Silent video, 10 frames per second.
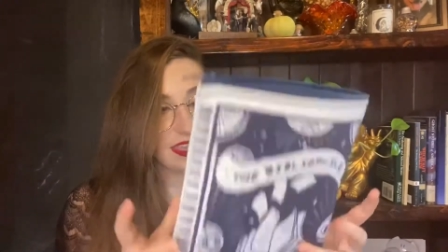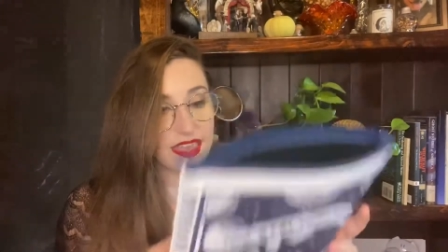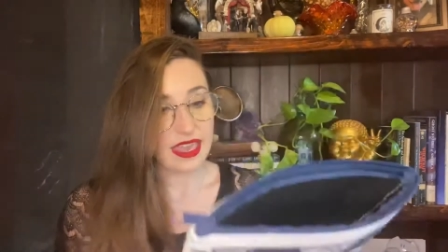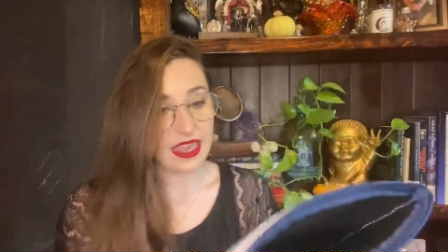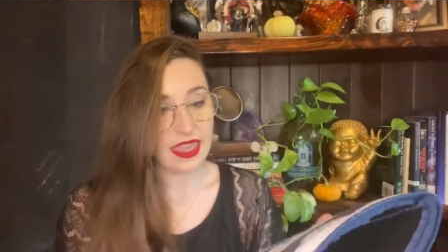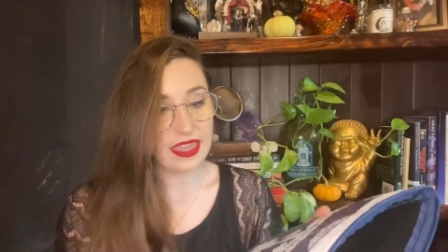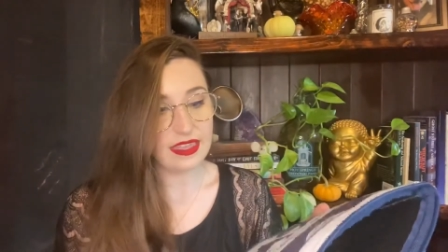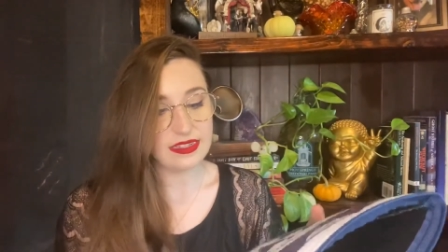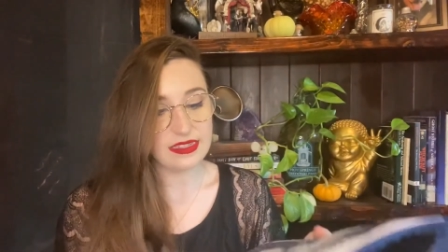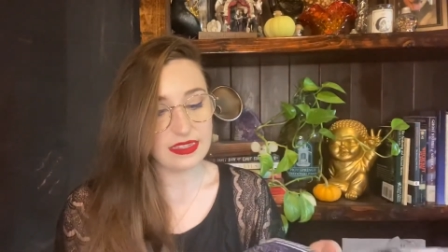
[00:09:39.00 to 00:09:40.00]

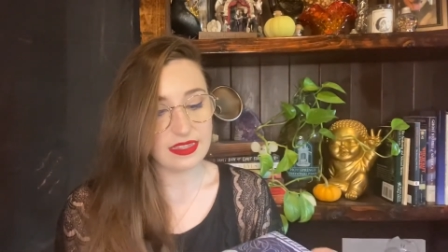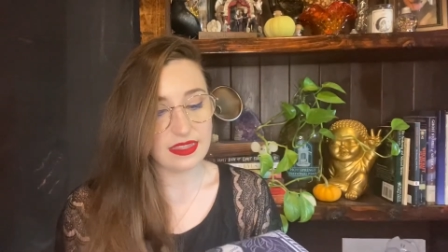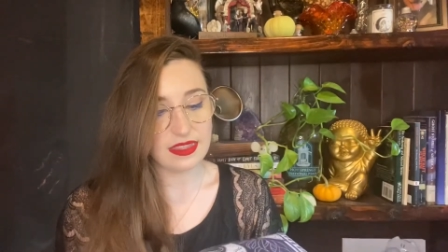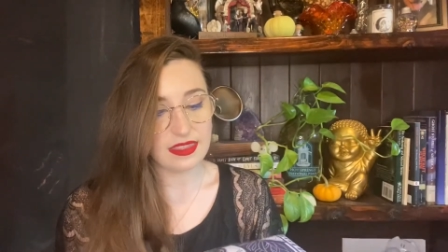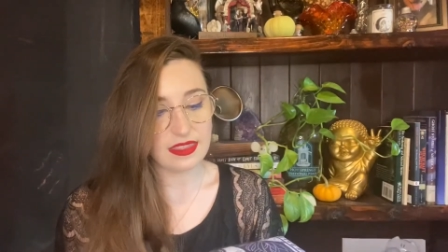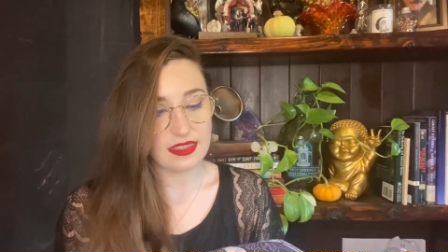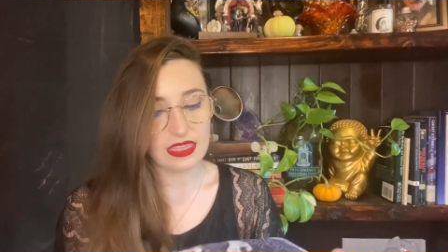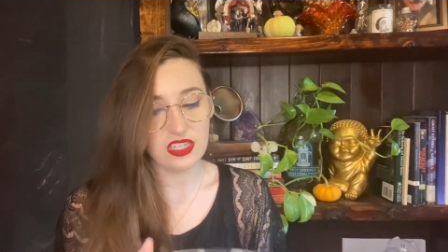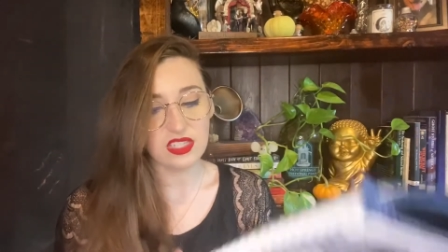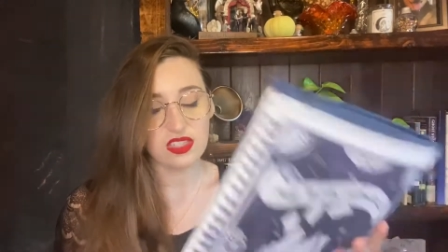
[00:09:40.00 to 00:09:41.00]
And they
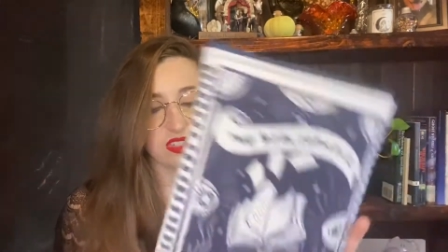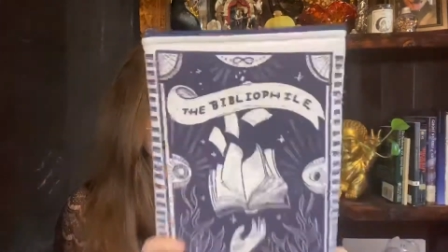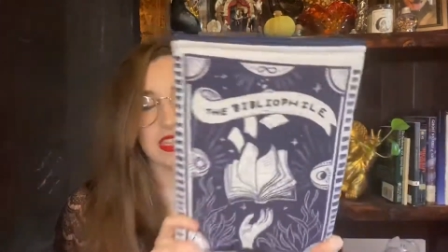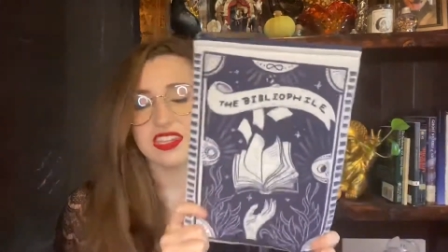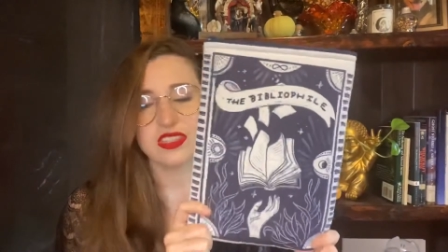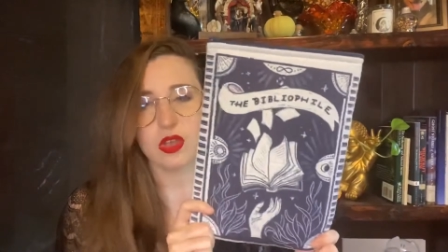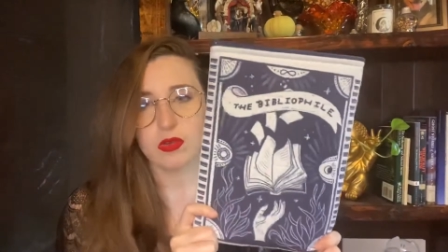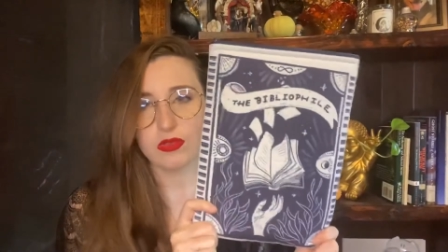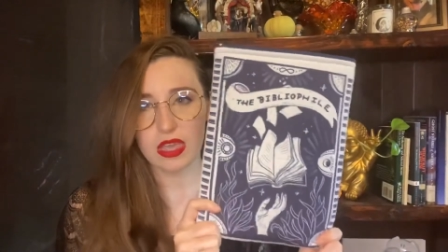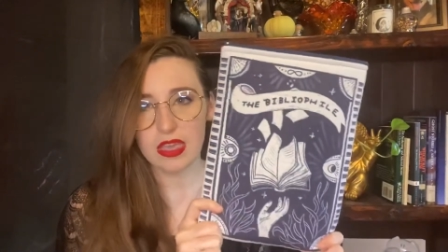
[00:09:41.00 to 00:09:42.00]
just hold
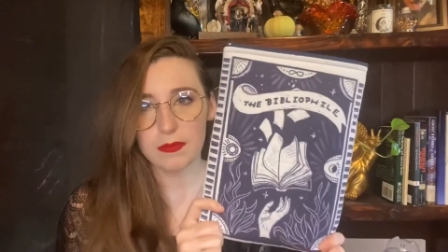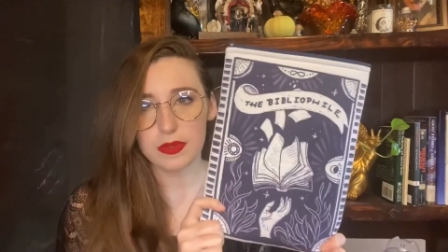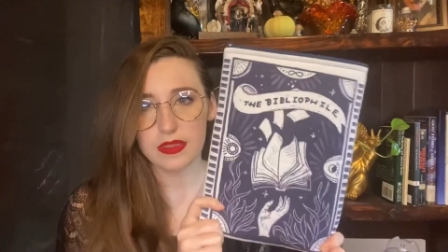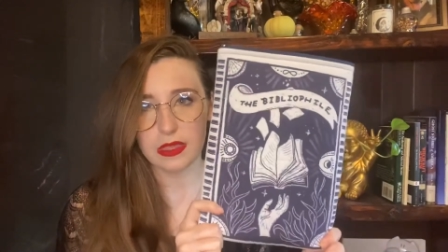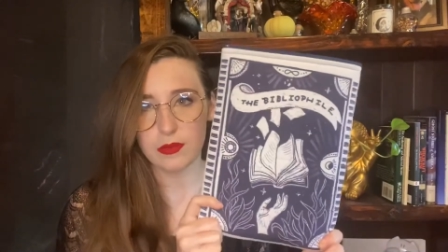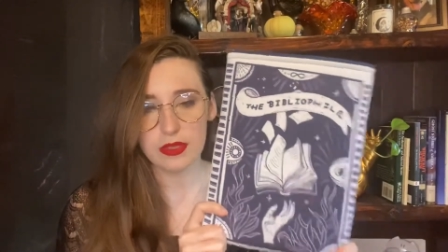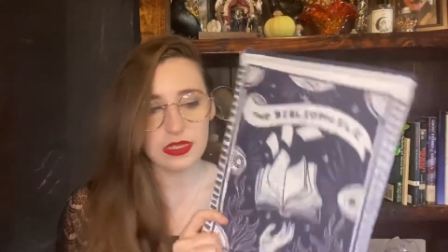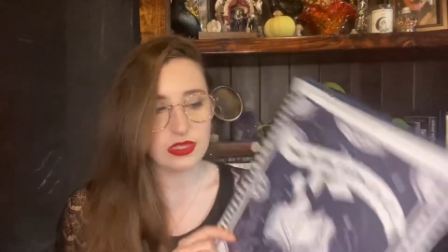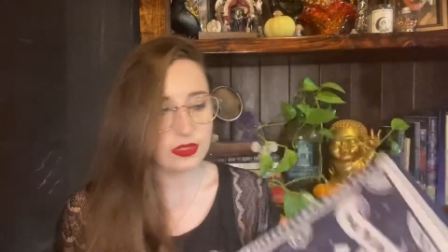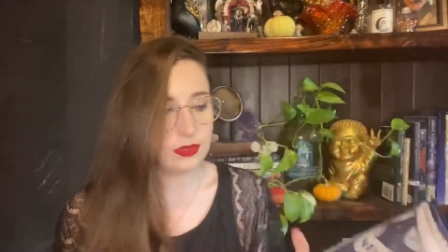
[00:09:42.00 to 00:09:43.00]
up. They really
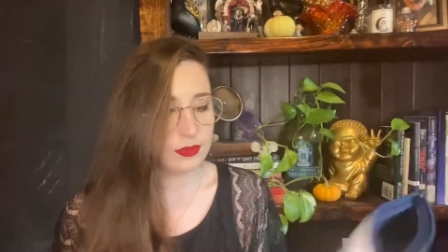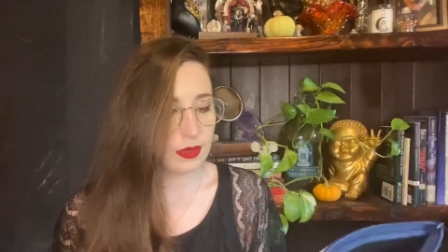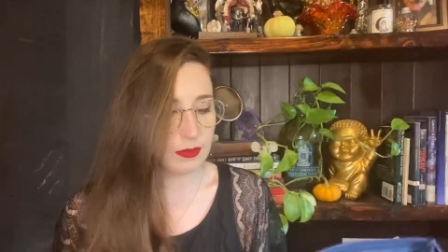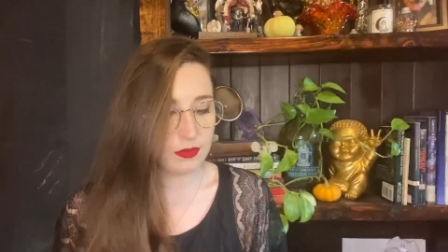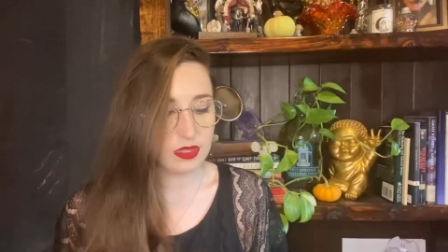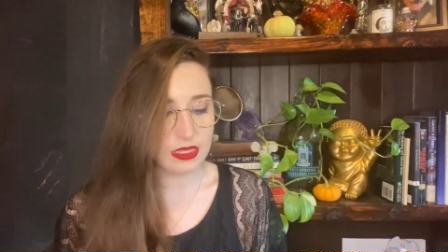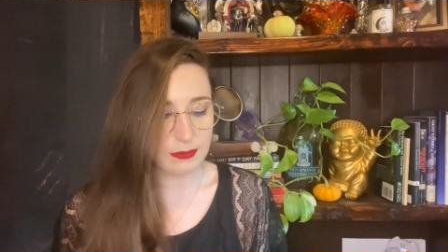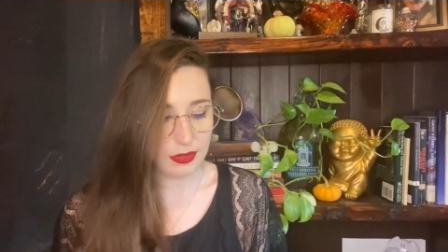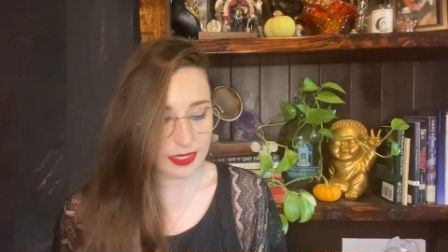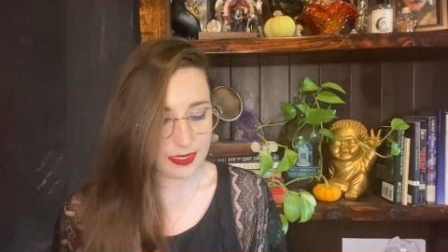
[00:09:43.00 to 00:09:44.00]
do. I'm really
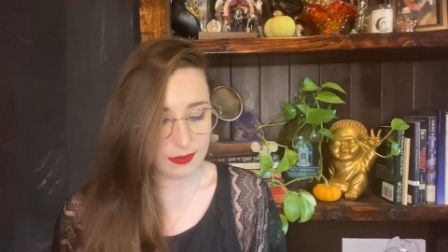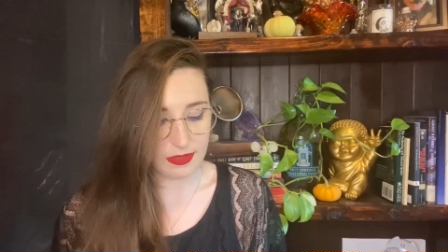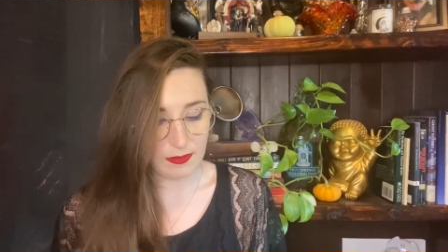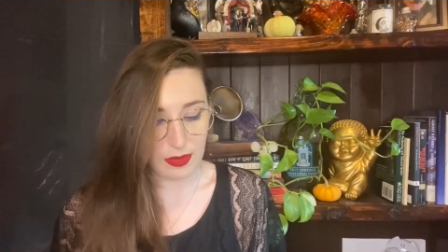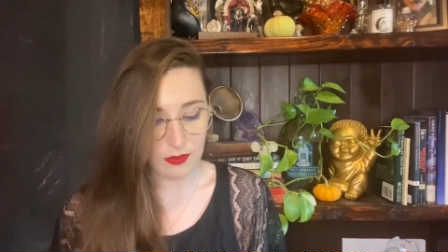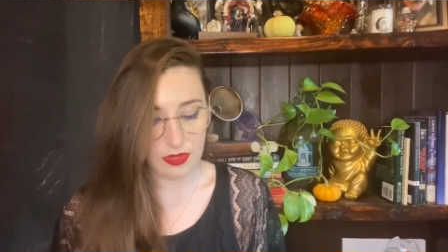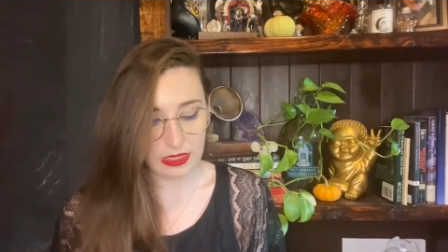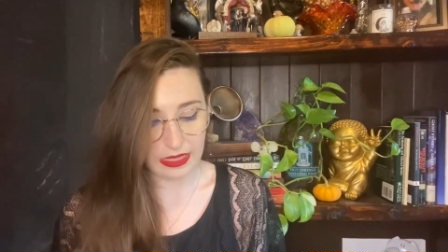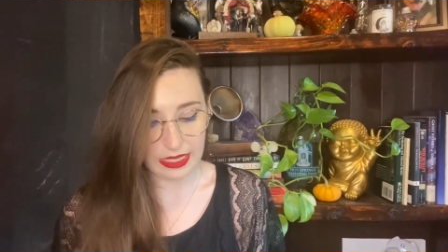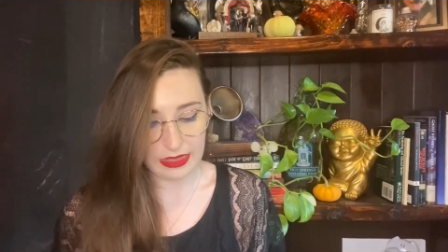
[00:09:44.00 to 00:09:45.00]
impressed with them. I really
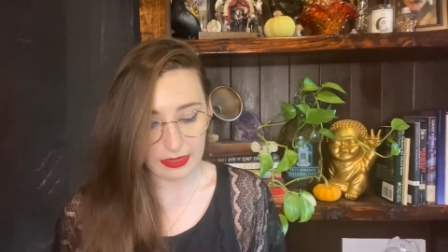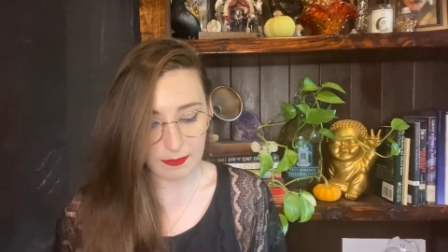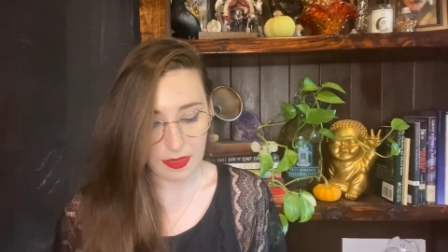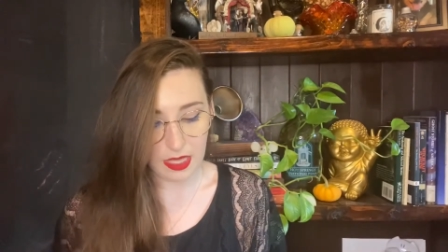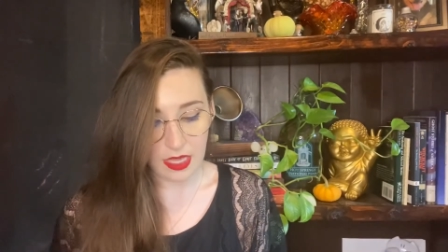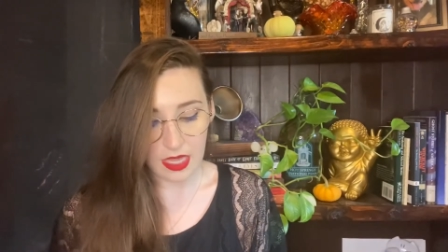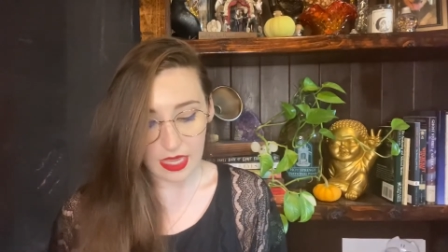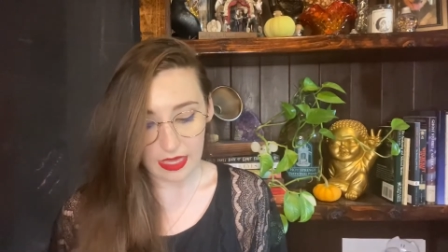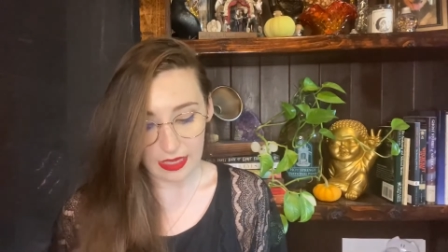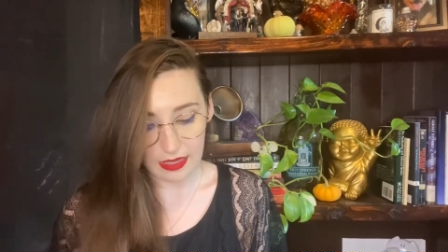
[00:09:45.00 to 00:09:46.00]
like them.
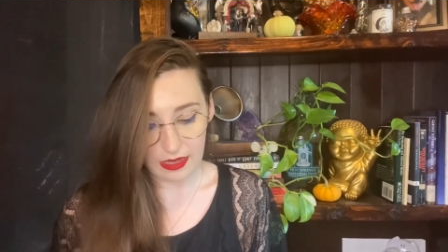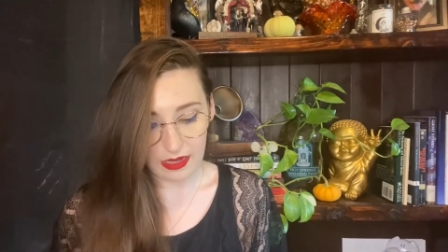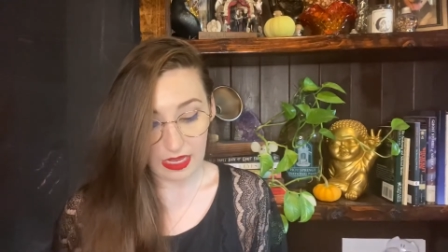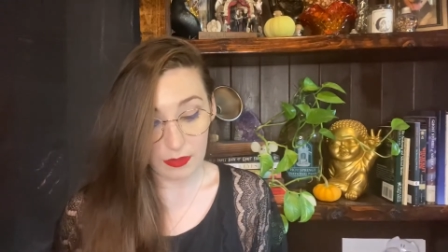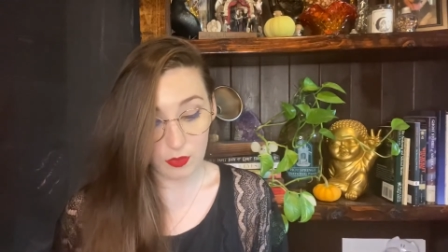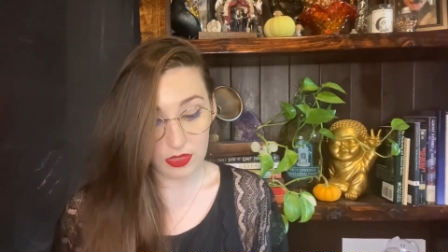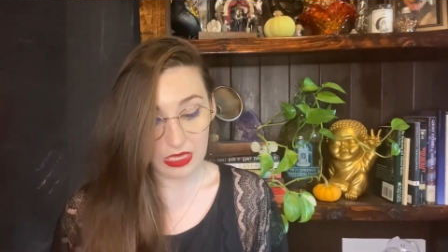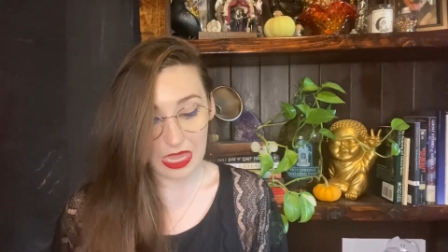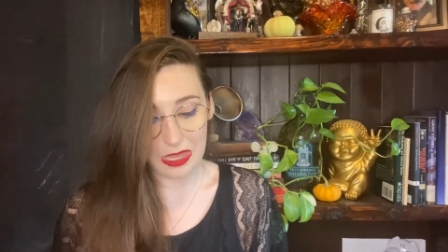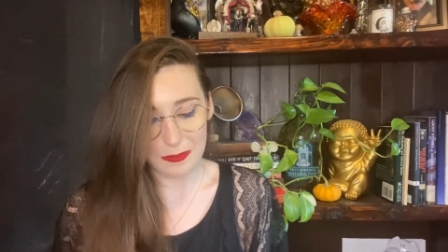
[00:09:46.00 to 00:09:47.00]
And it really
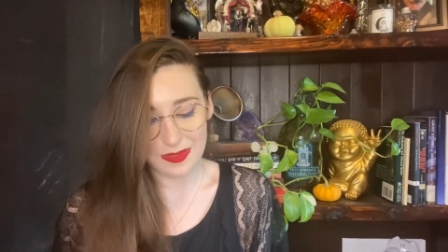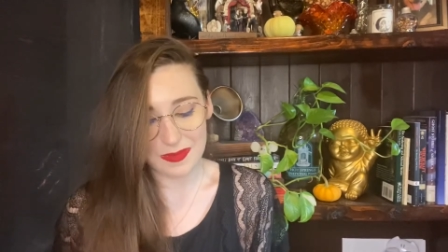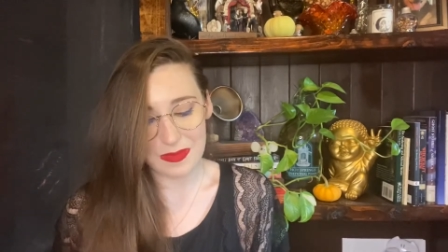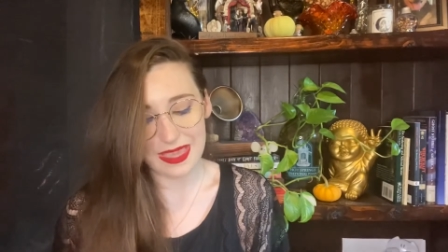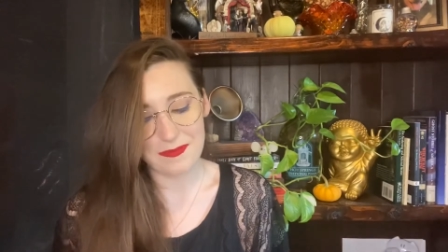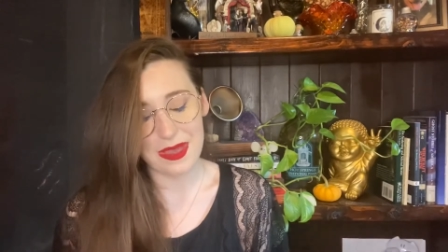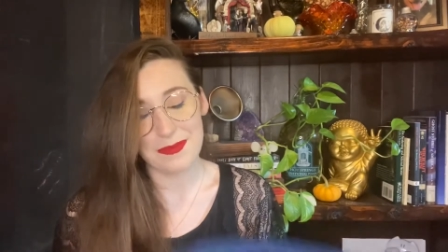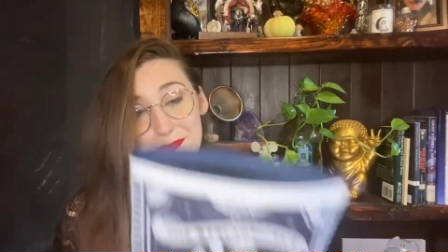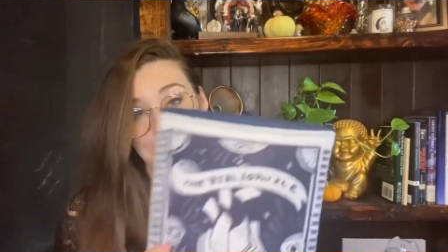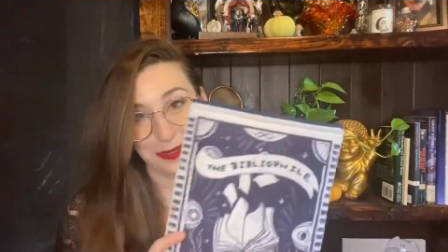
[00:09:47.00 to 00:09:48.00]
helped to make my
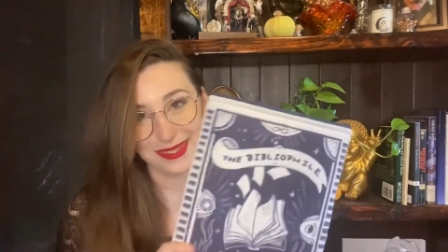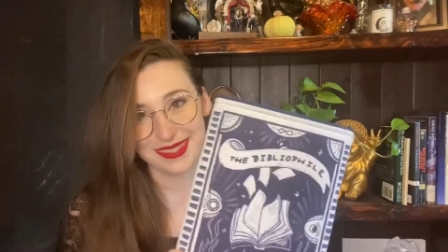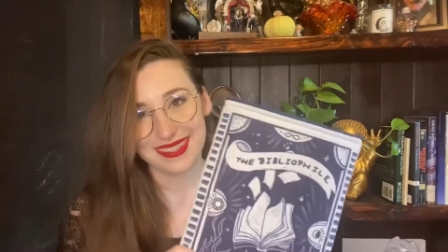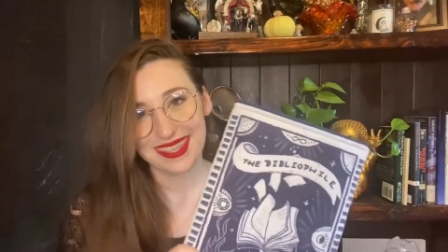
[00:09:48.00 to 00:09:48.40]
purse